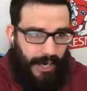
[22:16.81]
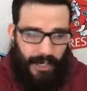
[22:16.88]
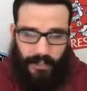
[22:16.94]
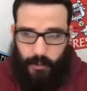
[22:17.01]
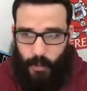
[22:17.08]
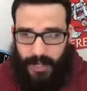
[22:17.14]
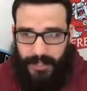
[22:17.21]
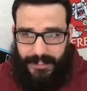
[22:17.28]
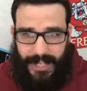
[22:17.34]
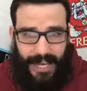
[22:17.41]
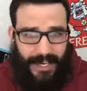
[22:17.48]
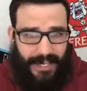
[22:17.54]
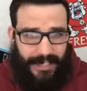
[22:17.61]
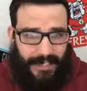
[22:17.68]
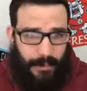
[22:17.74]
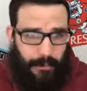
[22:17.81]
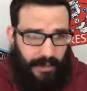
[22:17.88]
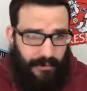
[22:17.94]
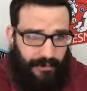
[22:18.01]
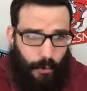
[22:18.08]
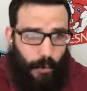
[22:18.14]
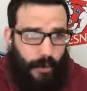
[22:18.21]
It's why Dak had to get
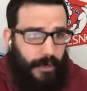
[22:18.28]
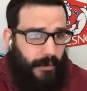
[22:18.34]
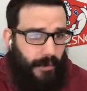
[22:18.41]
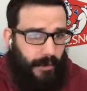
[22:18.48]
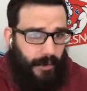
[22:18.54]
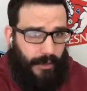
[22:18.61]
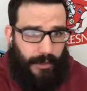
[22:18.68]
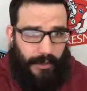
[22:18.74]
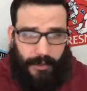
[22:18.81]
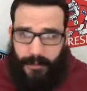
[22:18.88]
paid $40 million.